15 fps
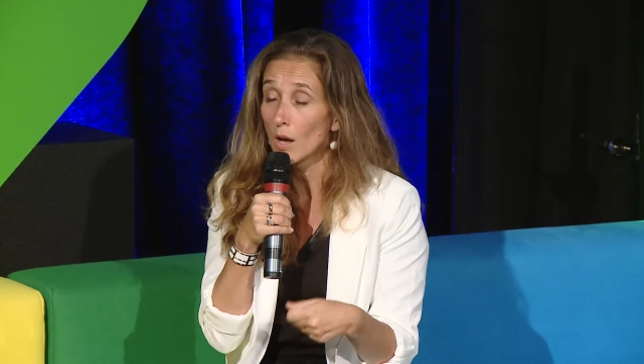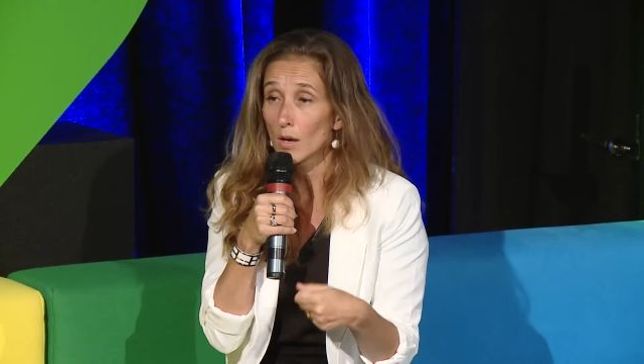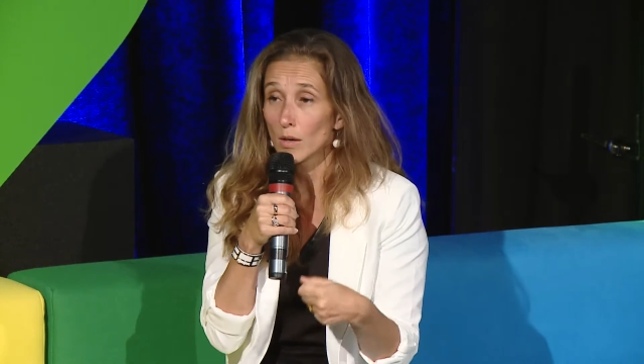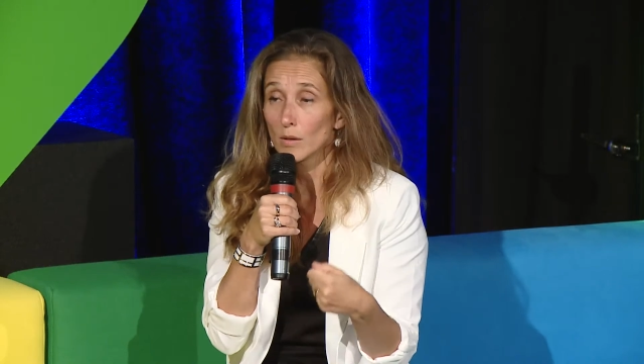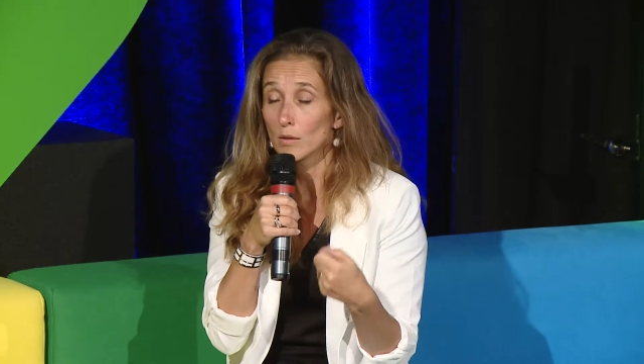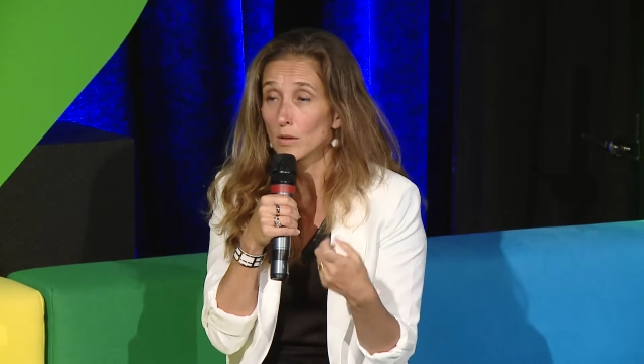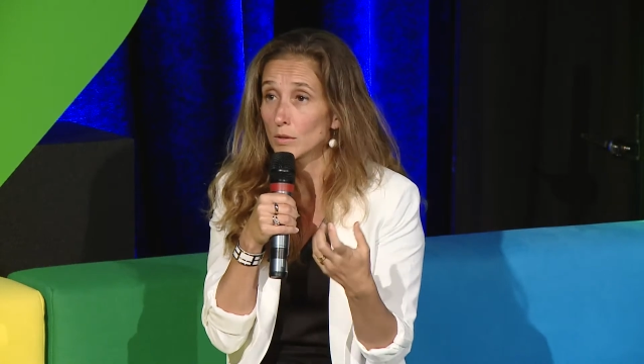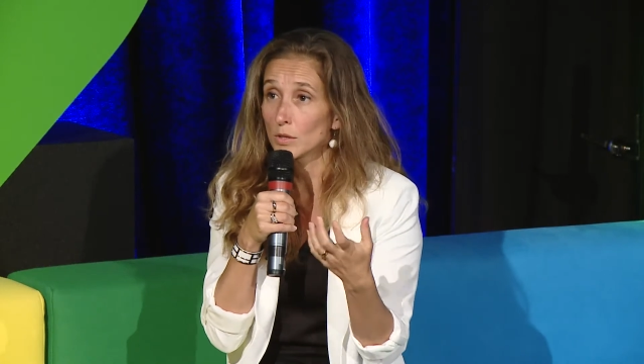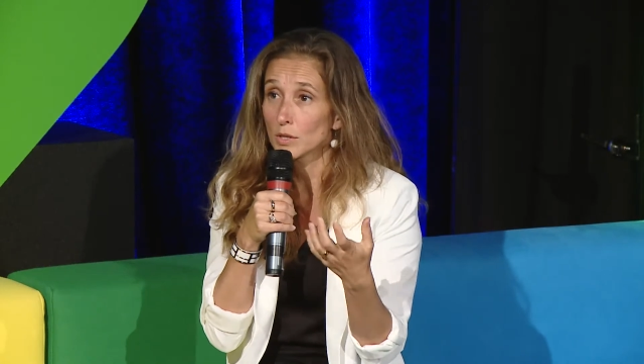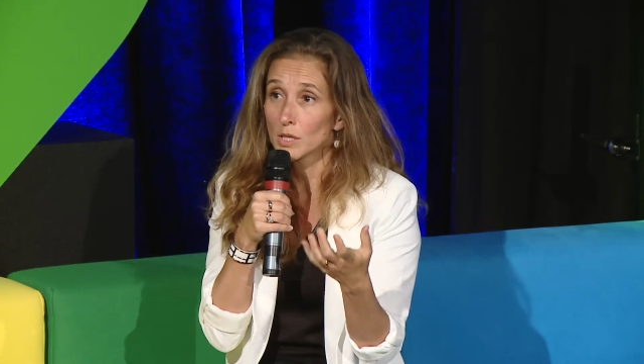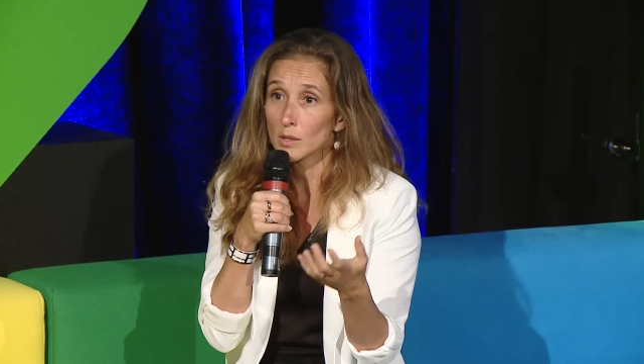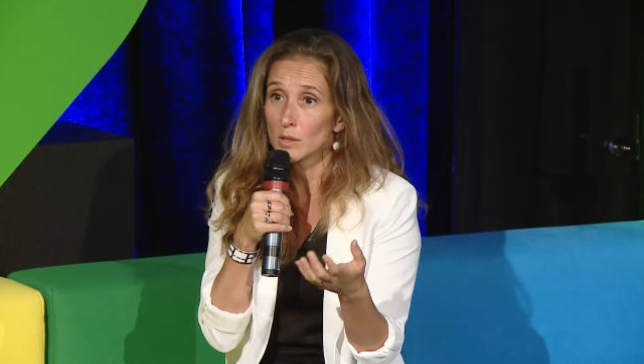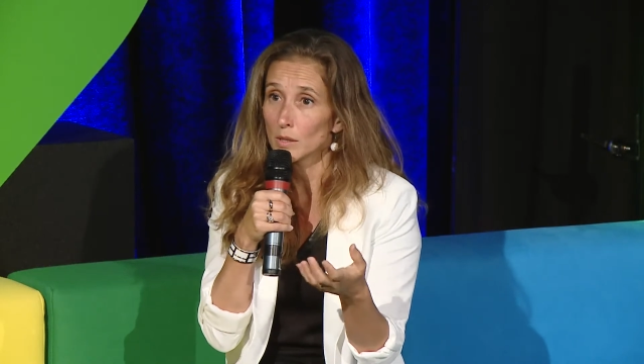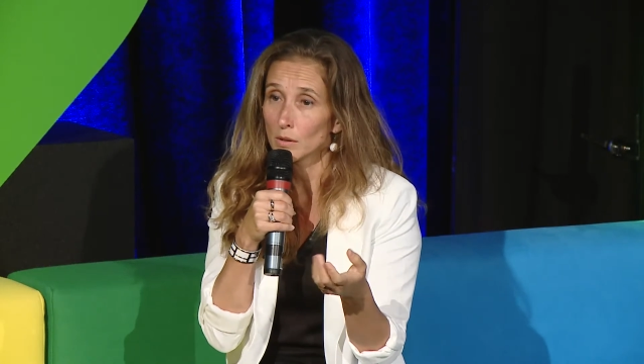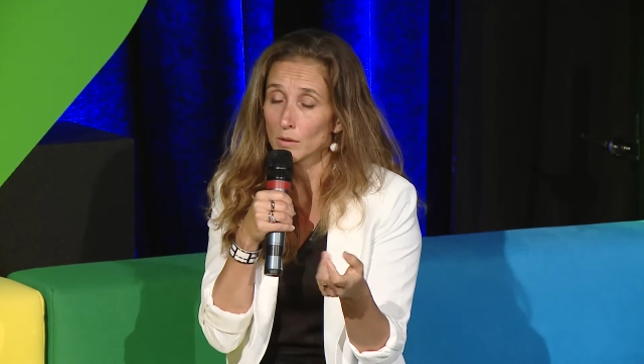So that
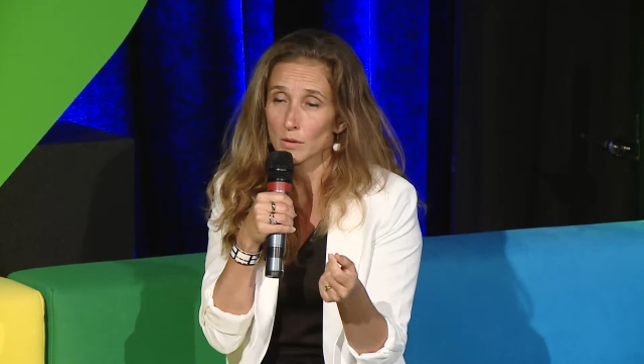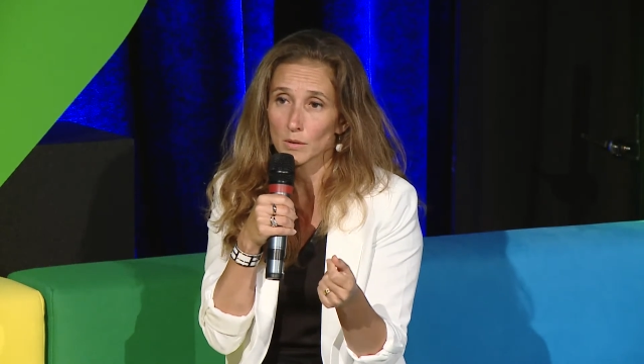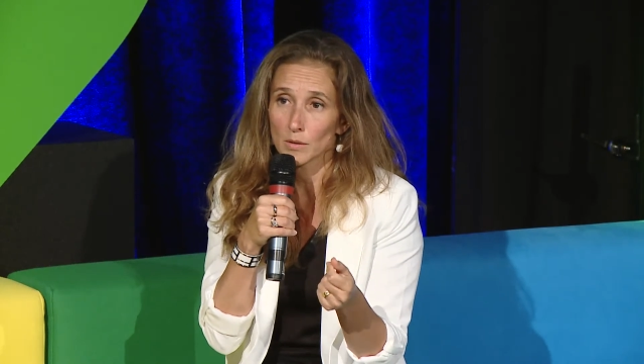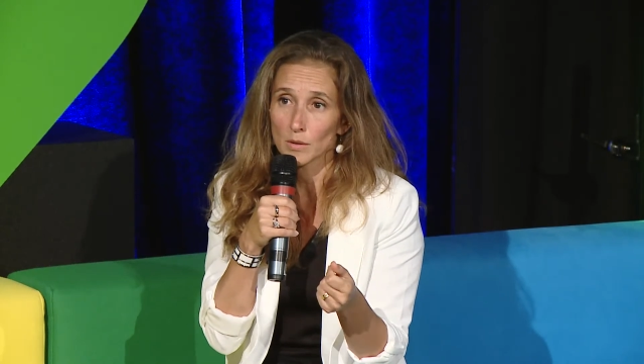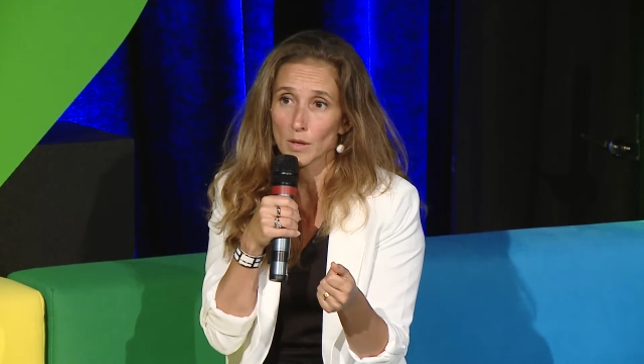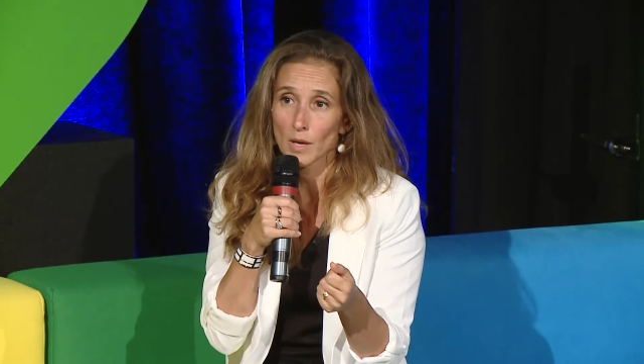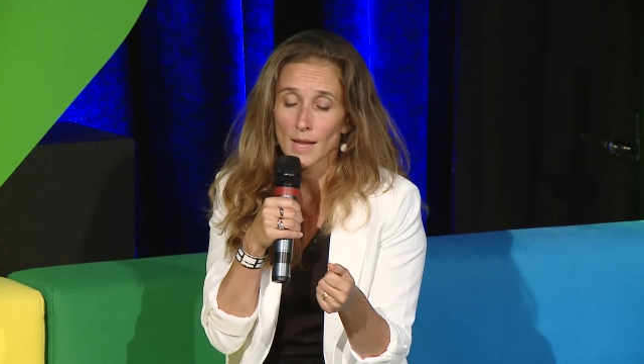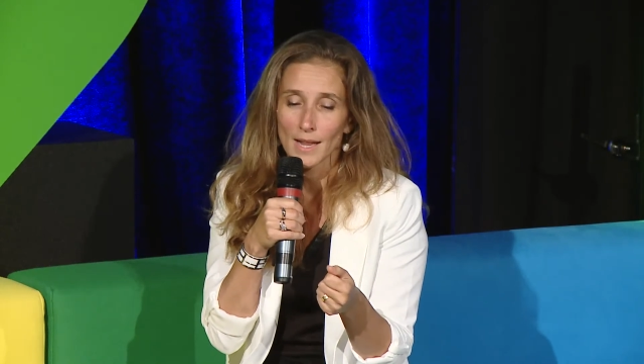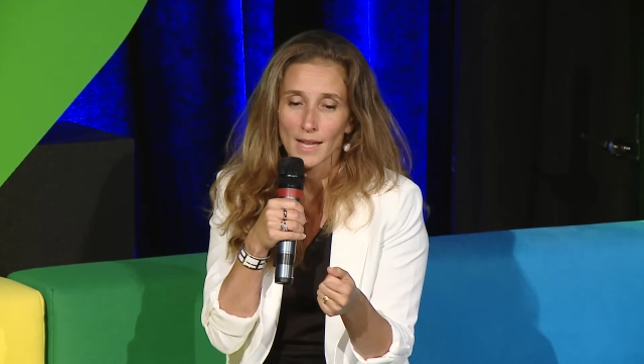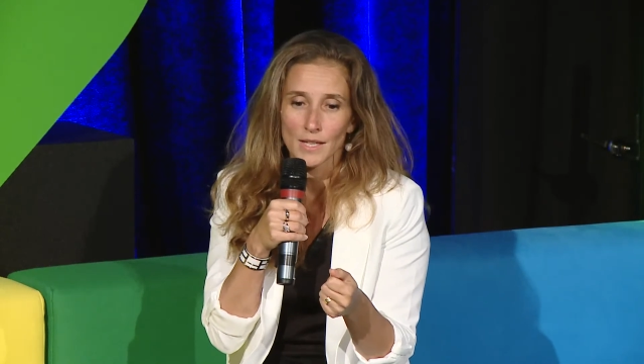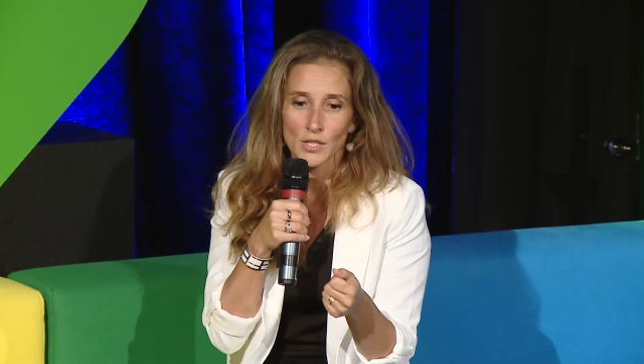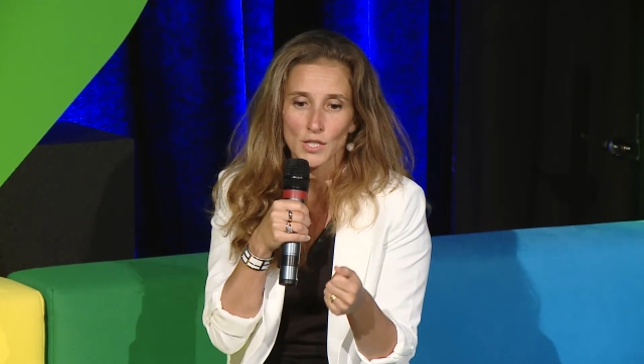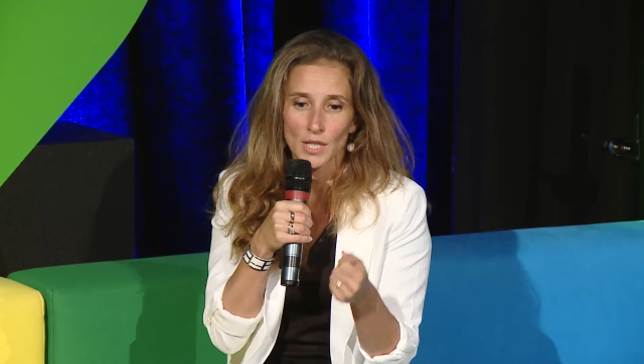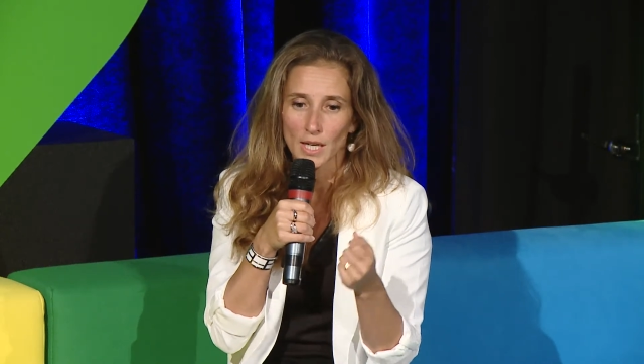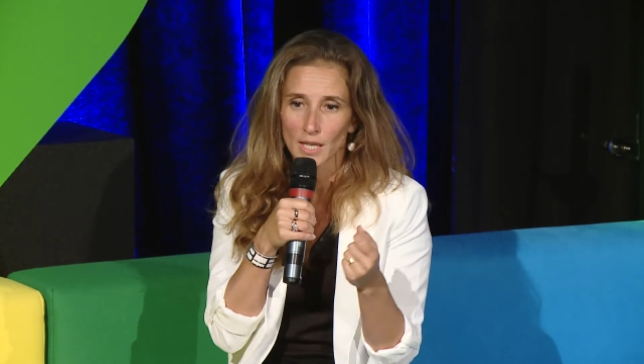would be the receipt
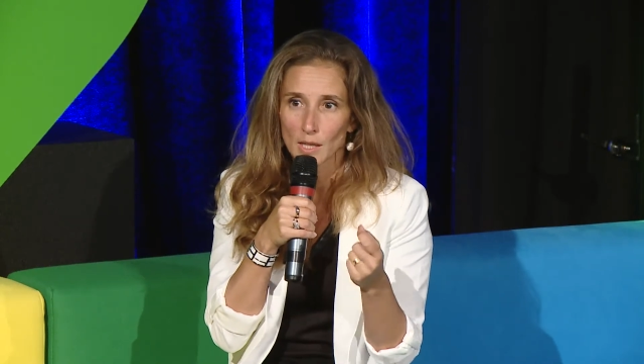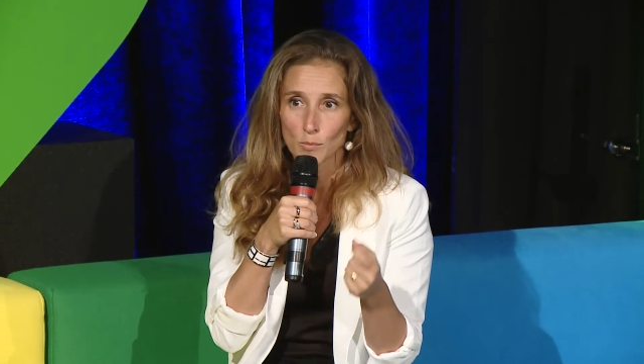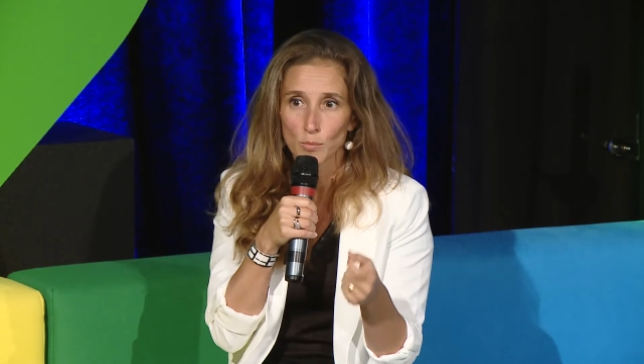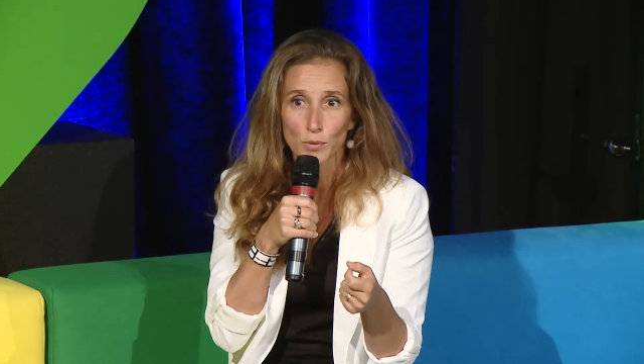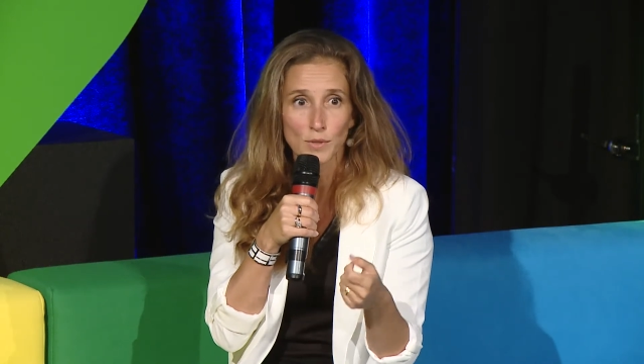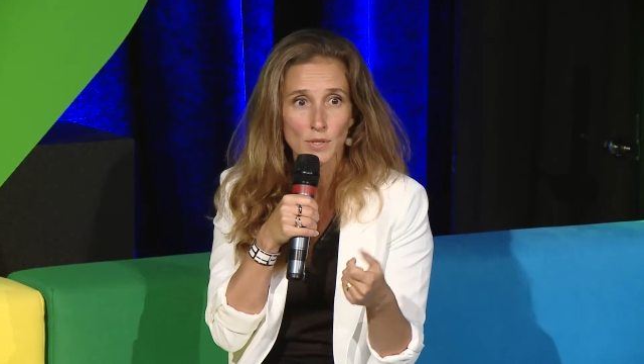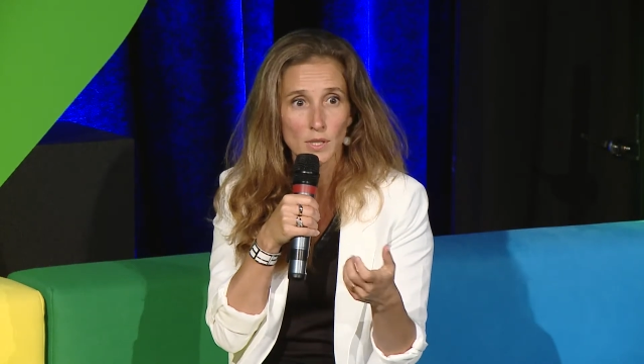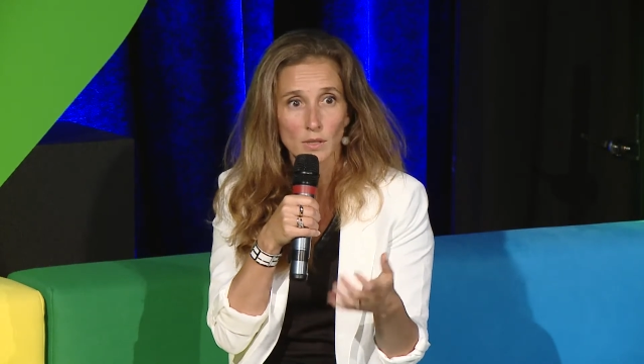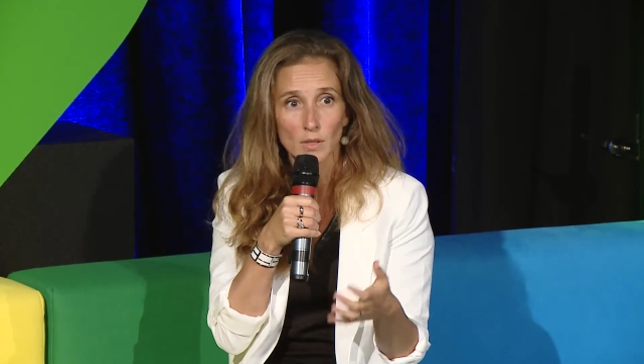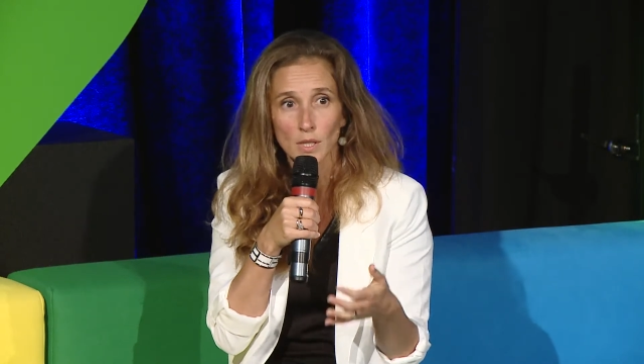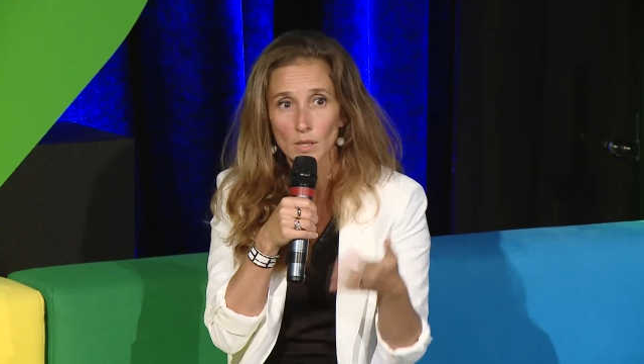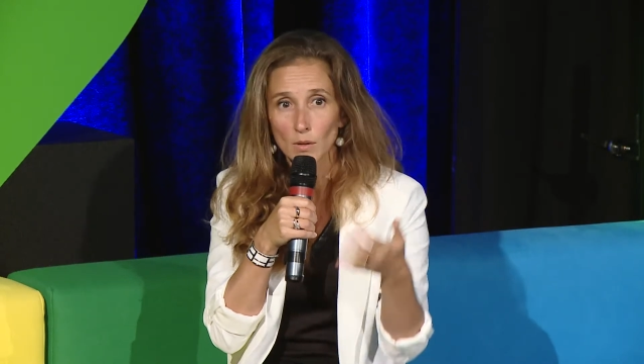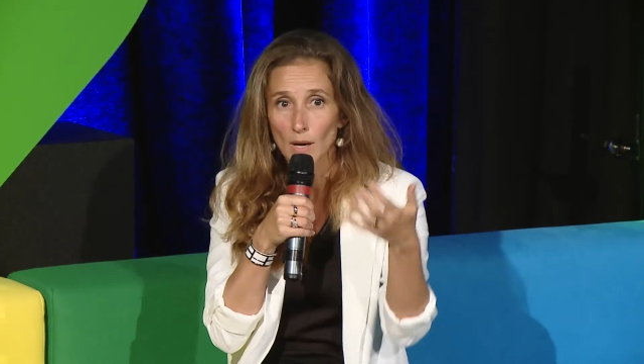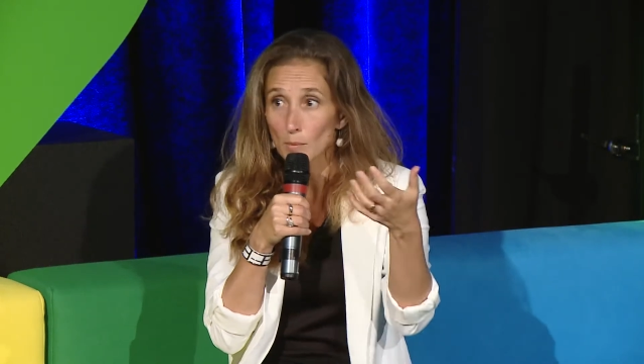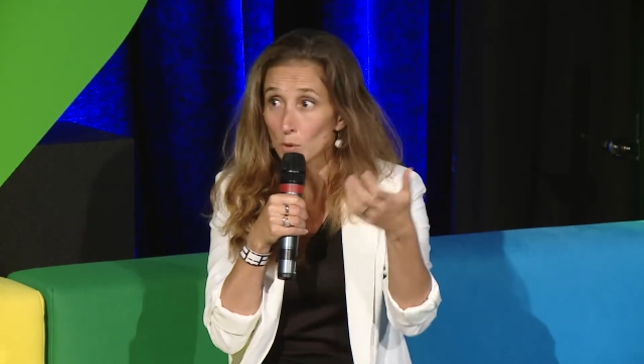at
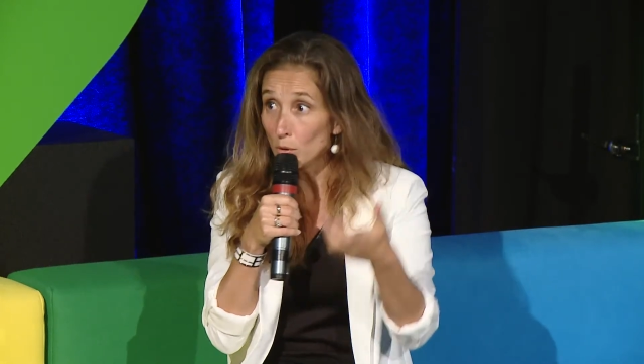PMU,